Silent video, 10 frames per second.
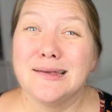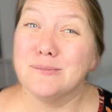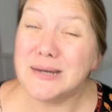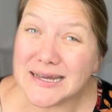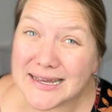
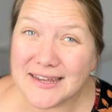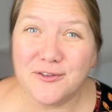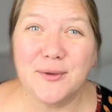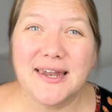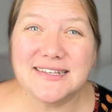But if
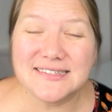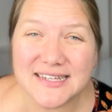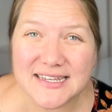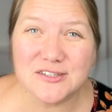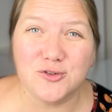you get a
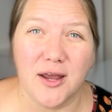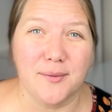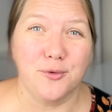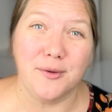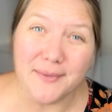City Strata
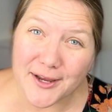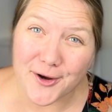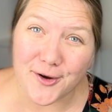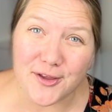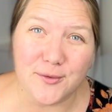
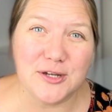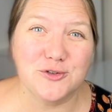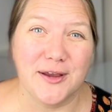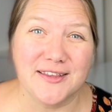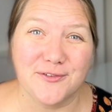Premier, you can
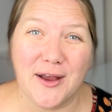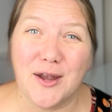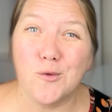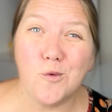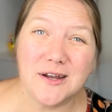transfer at
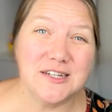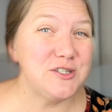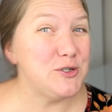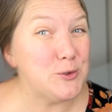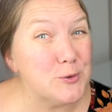a
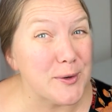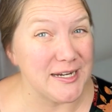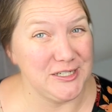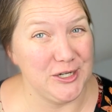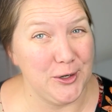1-to-2
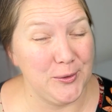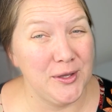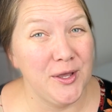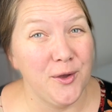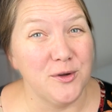ratio,
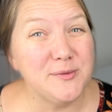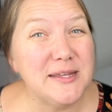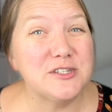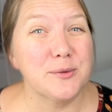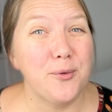which
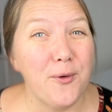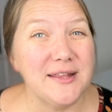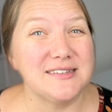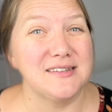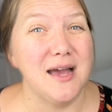means your
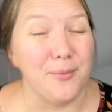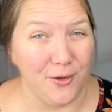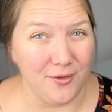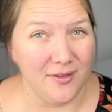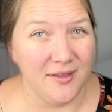points
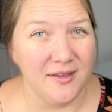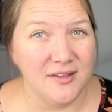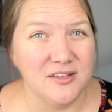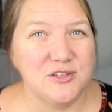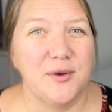double.
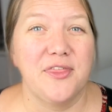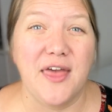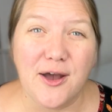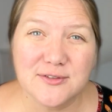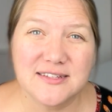So
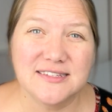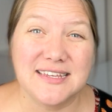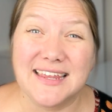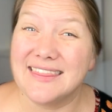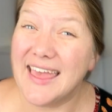1,000
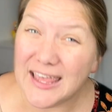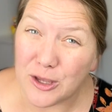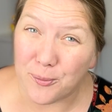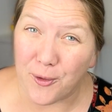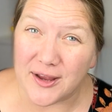City Thank
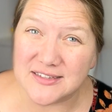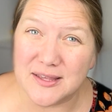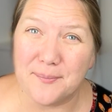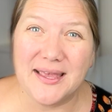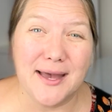You points
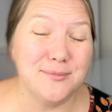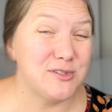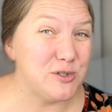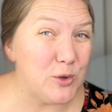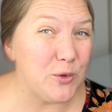becomes
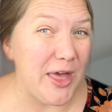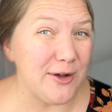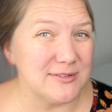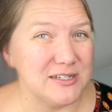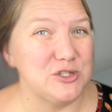
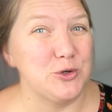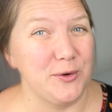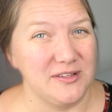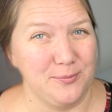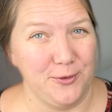2,000
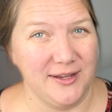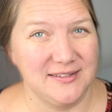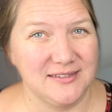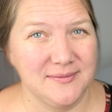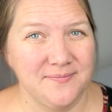Choice points.